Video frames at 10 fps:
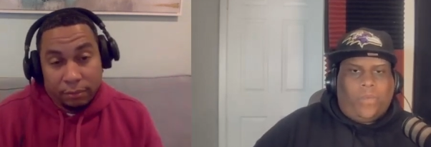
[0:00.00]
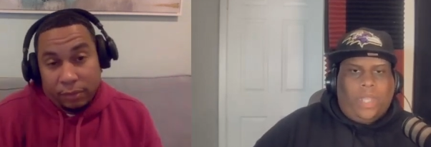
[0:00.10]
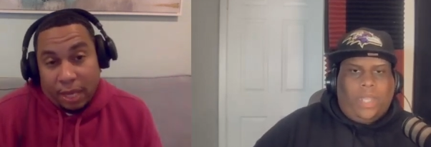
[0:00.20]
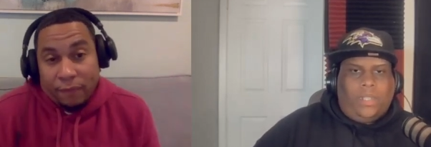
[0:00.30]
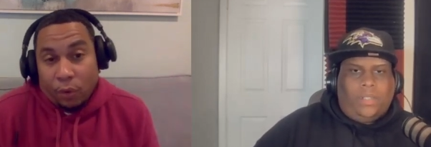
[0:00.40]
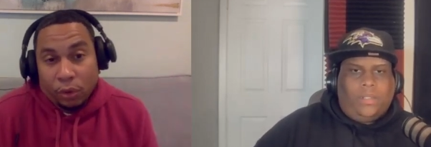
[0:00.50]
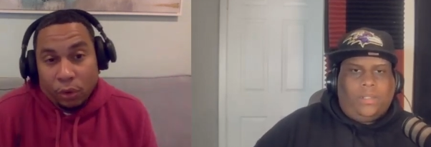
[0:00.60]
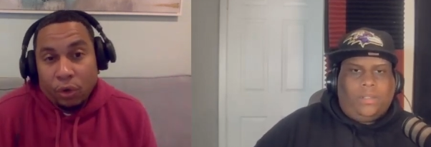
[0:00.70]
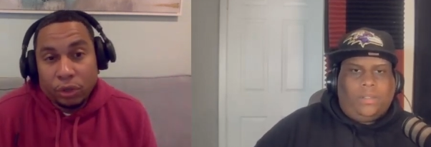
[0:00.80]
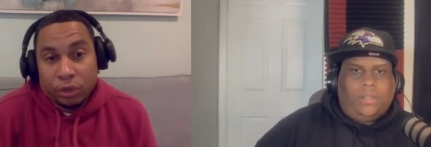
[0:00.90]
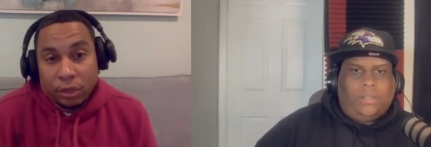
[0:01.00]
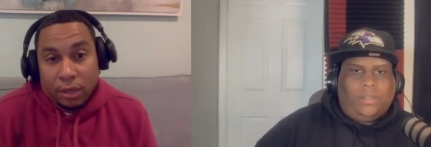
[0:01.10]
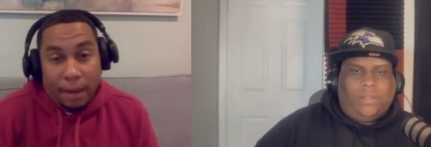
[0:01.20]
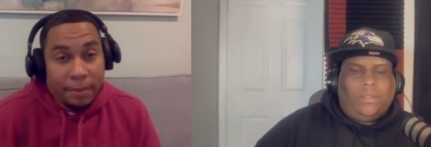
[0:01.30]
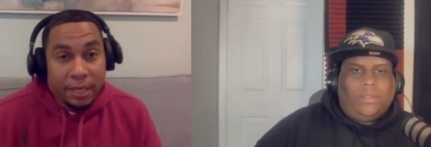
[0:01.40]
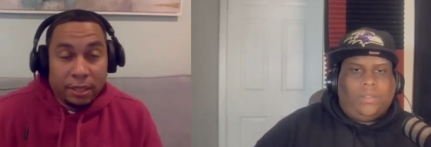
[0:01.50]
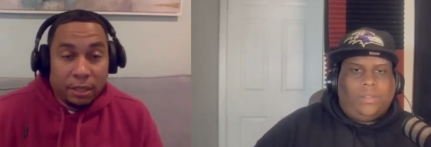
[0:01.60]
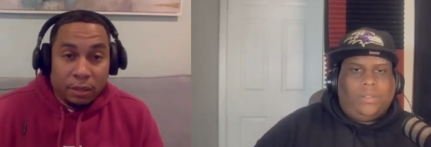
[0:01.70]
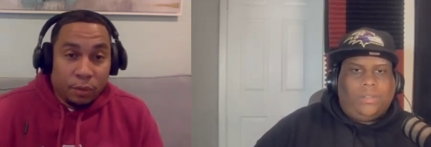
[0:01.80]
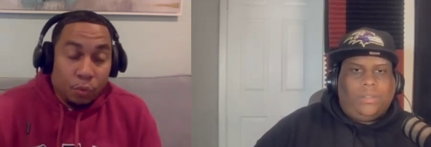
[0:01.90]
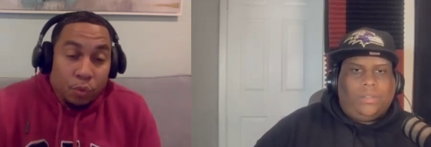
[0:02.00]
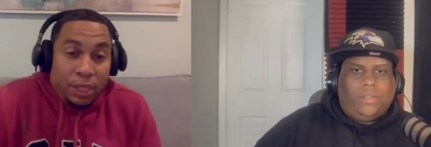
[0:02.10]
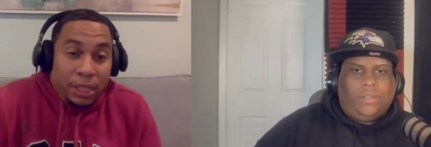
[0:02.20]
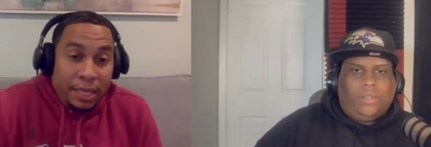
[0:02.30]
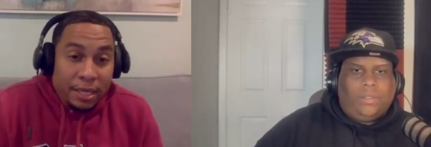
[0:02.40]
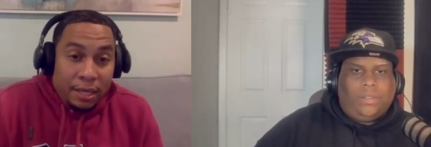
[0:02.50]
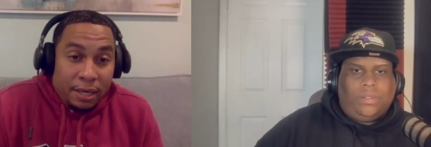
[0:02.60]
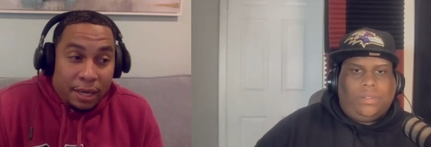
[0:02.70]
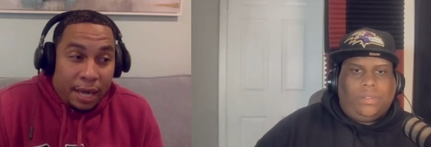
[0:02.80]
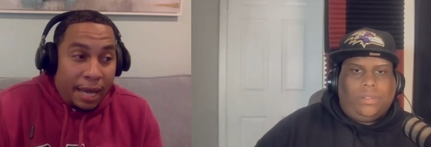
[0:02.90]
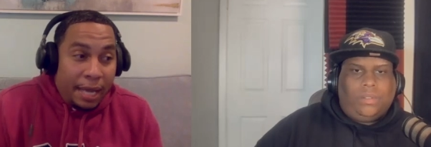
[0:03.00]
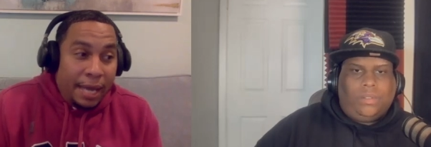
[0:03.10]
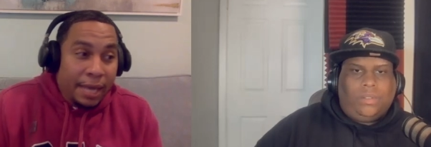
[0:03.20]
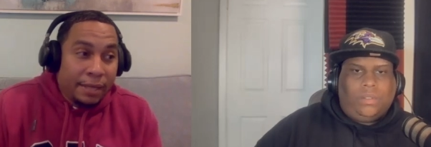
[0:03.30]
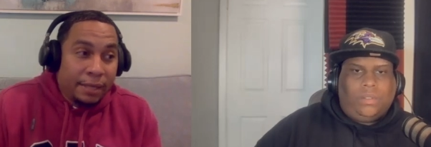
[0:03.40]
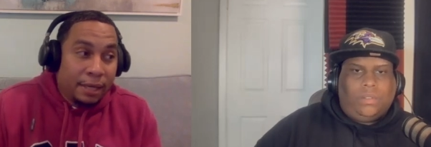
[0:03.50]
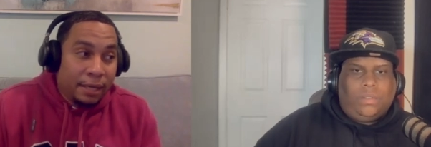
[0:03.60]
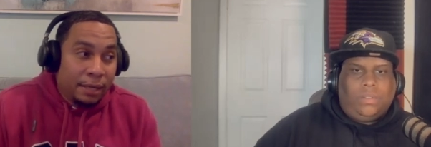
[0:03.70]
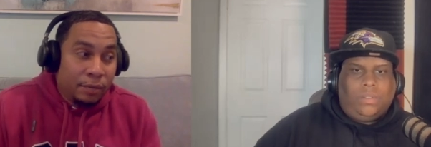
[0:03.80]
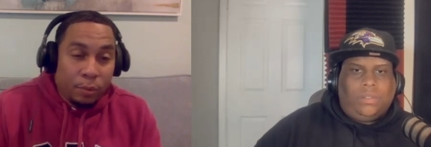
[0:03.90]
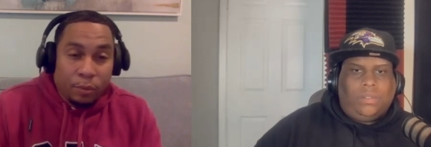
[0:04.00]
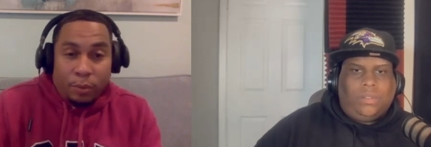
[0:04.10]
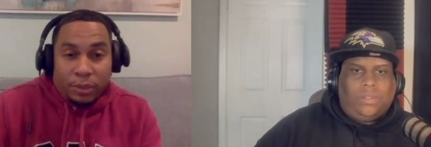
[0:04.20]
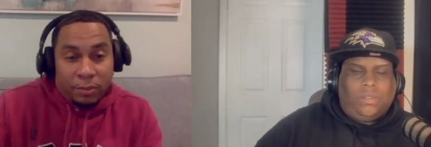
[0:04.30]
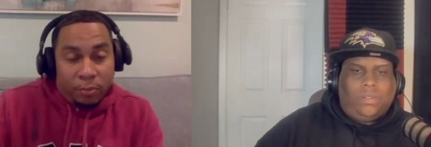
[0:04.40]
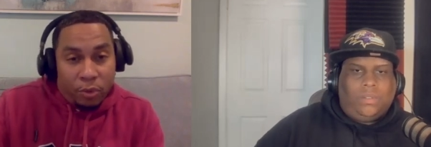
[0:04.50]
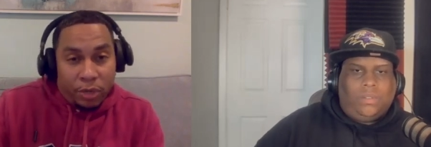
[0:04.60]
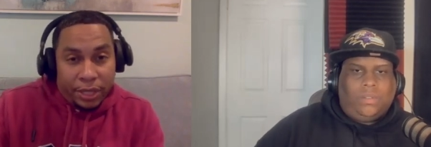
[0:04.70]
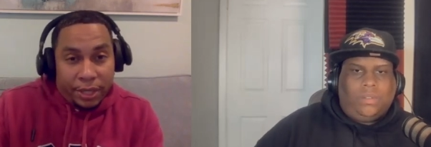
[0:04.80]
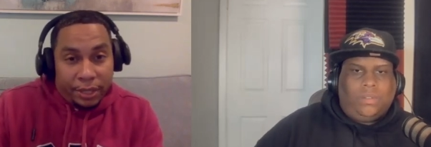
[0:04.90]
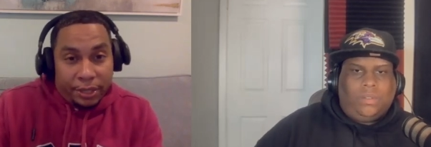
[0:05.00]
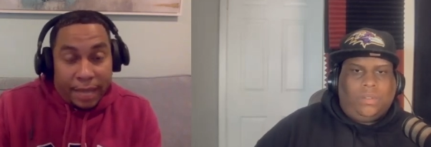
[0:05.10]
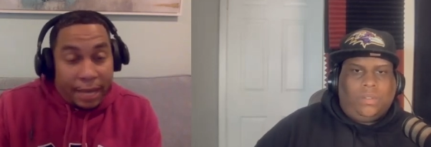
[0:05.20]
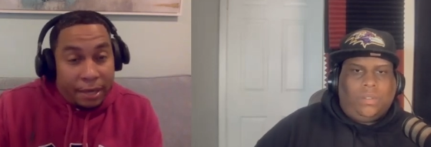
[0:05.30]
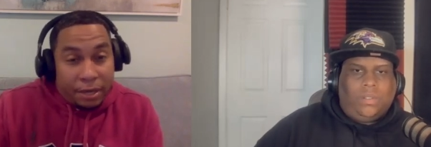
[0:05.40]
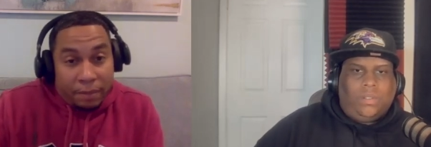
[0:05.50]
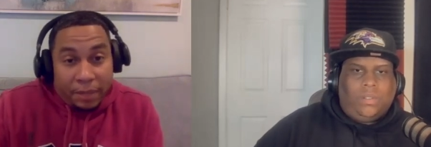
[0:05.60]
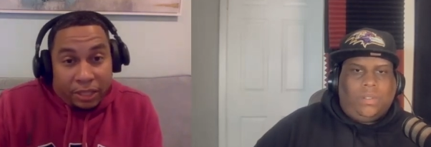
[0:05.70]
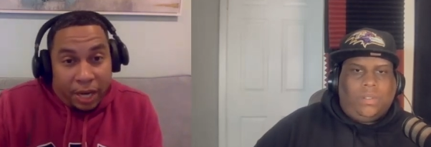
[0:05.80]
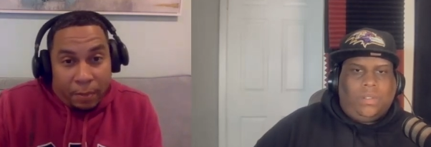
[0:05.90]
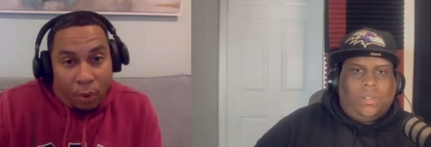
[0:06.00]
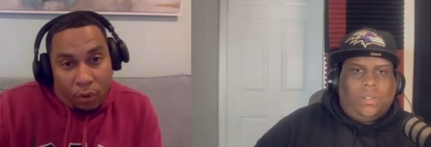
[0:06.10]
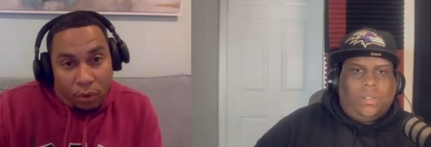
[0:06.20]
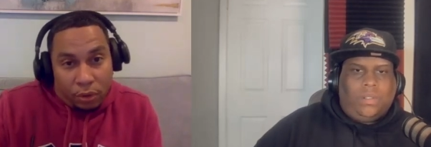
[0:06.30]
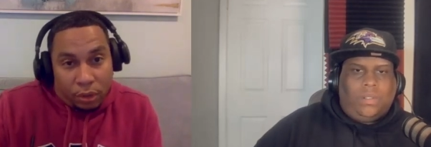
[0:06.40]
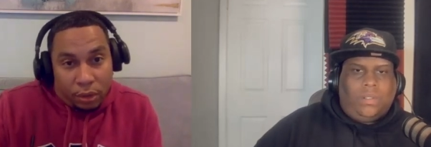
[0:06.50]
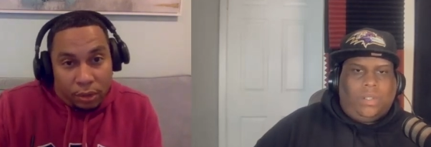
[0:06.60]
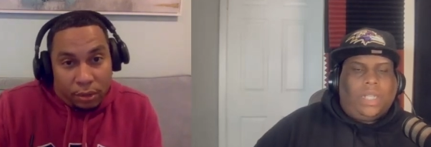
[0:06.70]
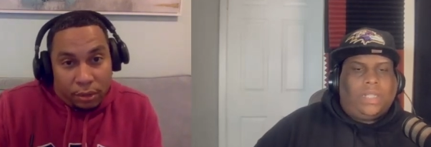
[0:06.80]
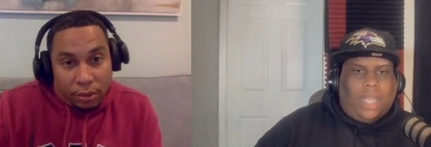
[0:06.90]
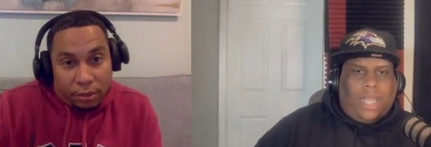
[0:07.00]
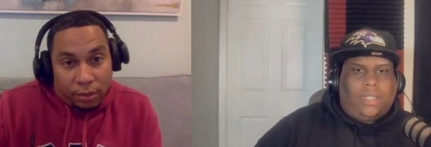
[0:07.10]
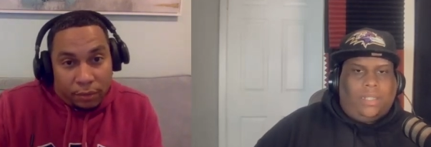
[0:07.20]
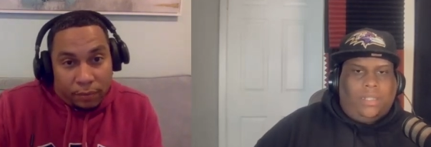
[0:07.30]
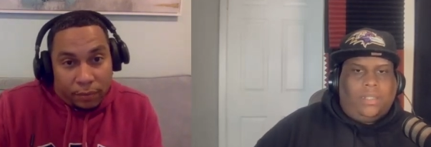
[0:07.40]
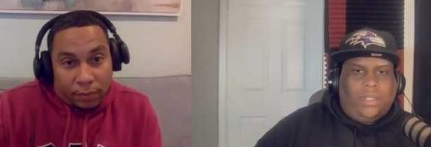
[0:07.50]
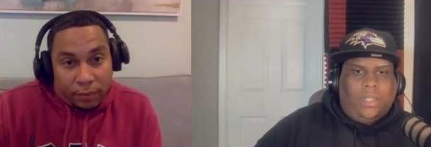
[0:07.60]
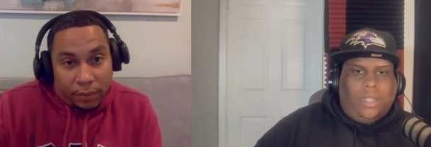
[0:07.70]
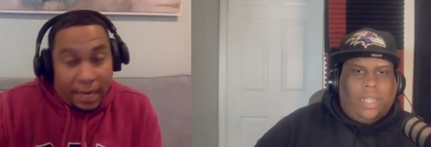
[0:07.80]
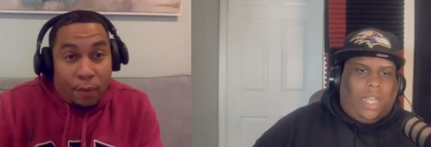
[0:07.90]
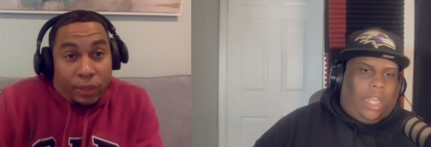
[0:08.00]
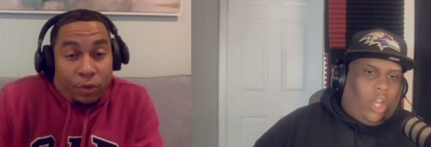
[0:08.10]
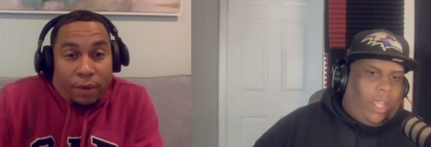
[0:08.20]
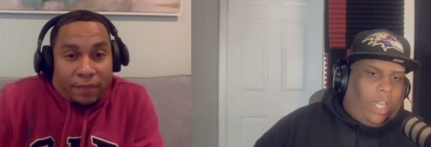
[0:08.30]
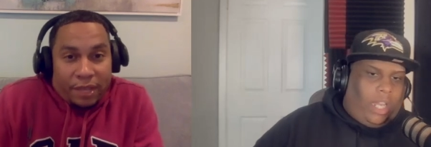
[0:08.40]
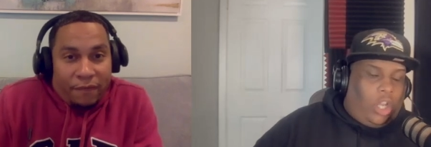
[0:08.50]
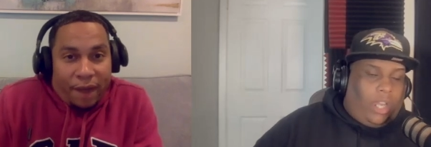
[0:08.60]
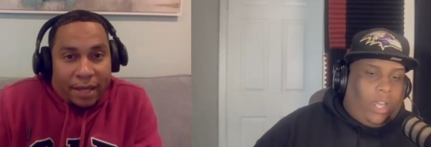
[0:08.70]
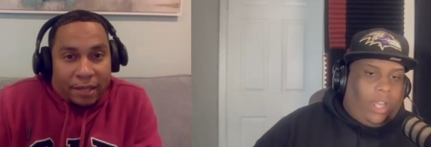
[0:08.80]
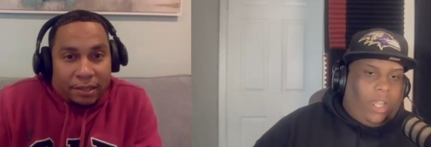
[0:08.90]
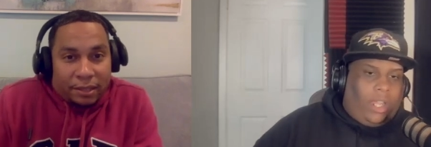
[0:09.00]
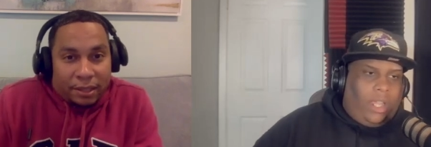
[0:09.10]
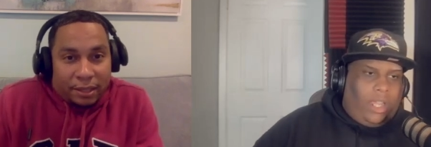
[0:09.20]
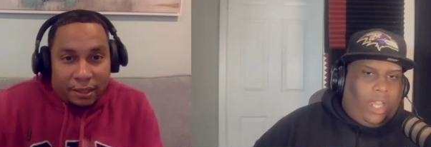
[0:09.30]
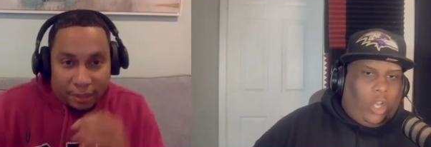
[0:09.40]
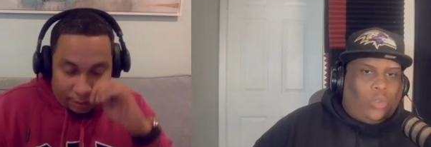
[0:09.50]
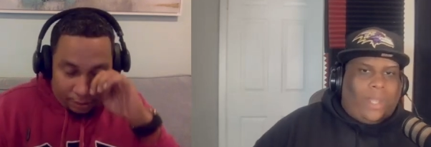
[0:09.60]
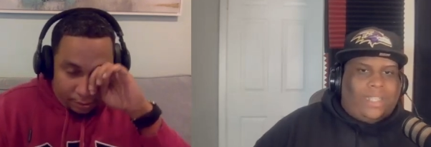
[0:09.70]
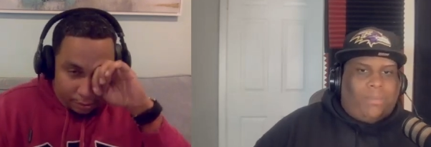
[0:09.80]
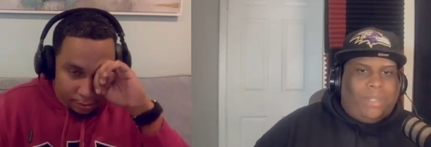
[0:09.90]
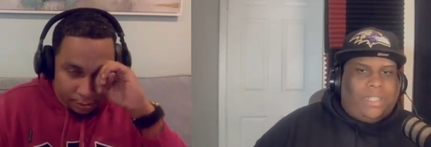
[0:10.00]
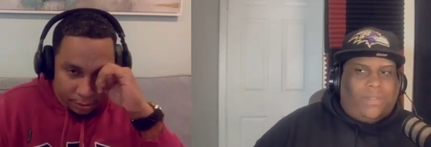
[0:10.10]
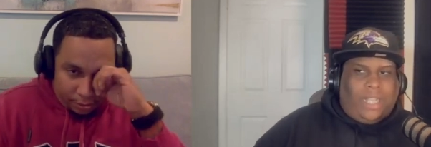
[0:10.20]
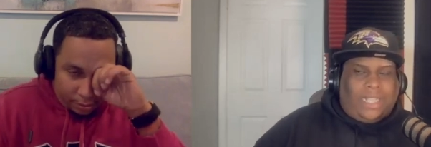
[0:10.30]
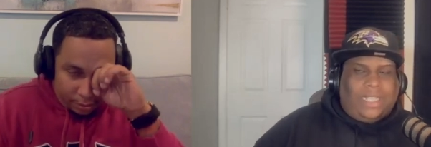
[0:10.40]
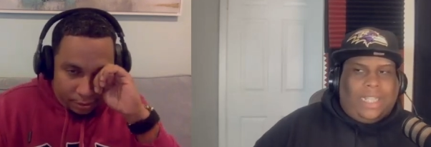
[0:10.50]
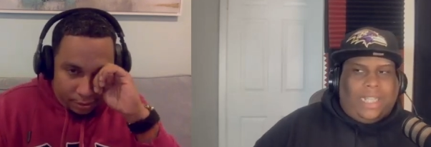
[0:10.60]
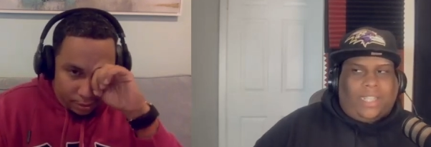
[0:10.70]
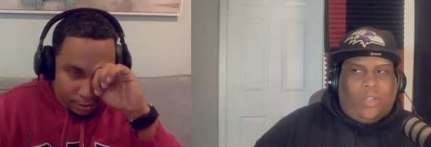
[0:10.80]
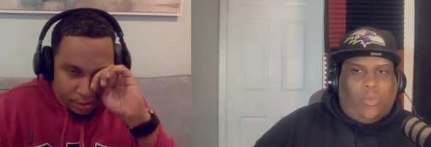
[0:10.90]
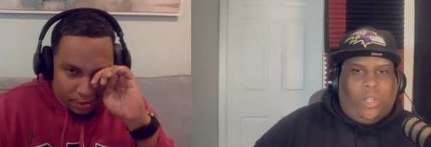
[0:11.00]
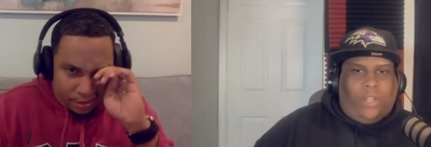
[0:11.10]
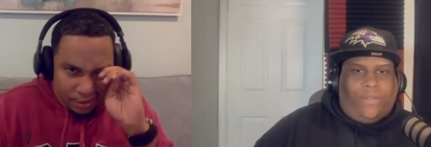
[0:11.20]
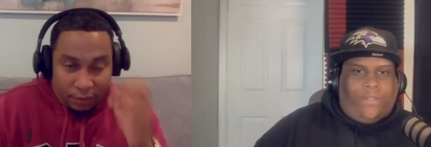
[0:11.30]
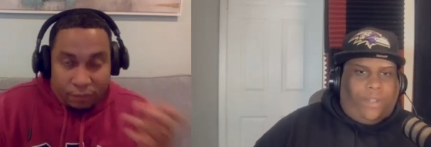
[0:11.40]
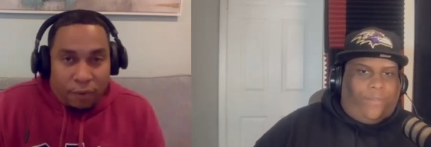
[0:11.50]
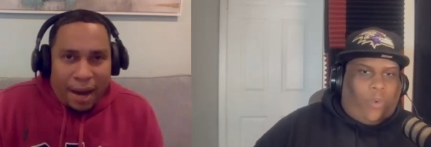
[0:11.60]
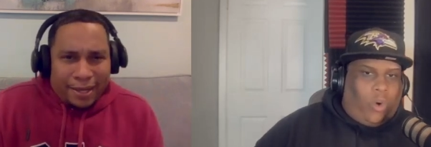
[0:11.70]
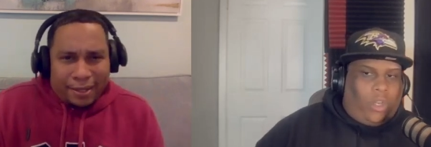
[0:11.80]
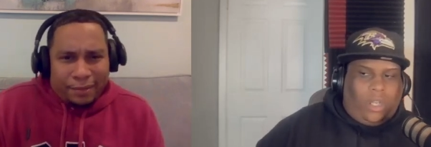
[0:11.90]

Speaker 1: Yeah. They've all lost. I mean, Woodley and, and uh, what was his boy that couldn't beat Jake
Speaker 2: Paul? Exactly. And they were UFC and, fighters. And those were exhibition fights. That's not like they went in right.